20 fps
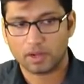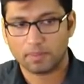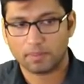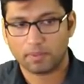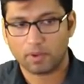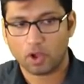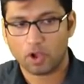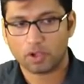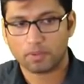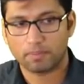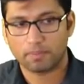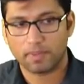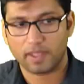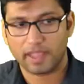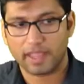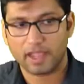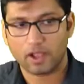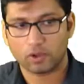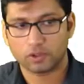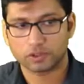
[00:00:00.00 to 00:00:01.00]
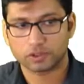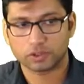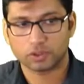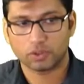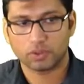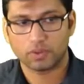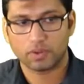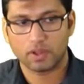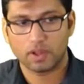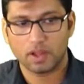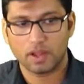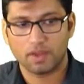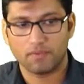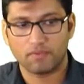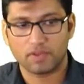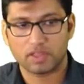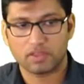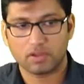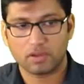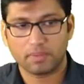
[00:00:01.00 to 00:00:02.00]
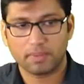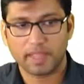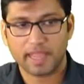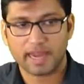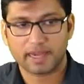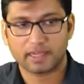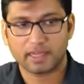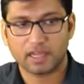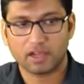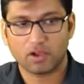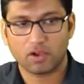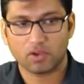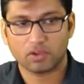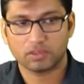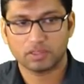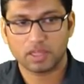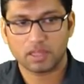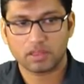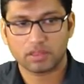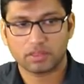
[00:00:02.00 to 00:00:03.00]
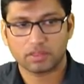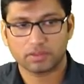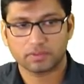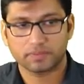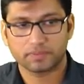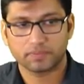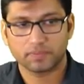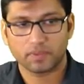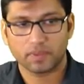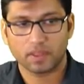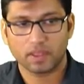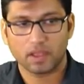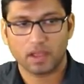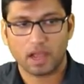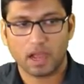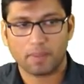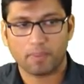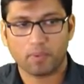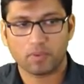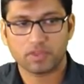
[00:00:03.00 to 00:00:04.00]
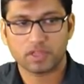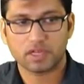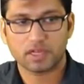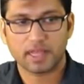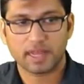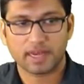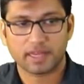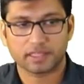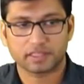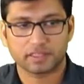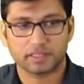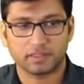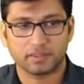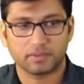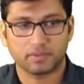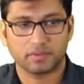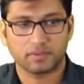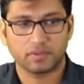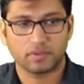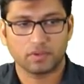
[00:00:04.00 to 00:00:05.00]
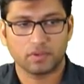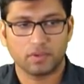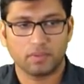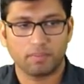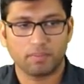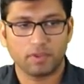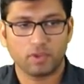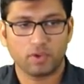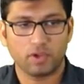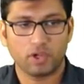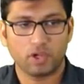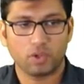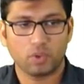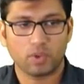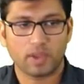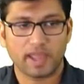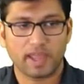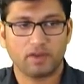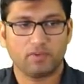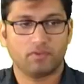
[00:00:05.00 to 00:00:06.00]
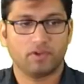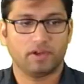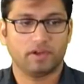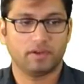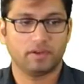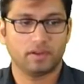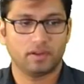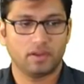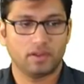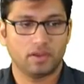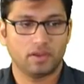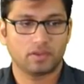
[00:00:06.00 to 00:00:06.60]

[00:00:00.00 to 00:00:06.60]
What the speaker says: on a block A also, which will be acting on this opposite direction, mu into n1.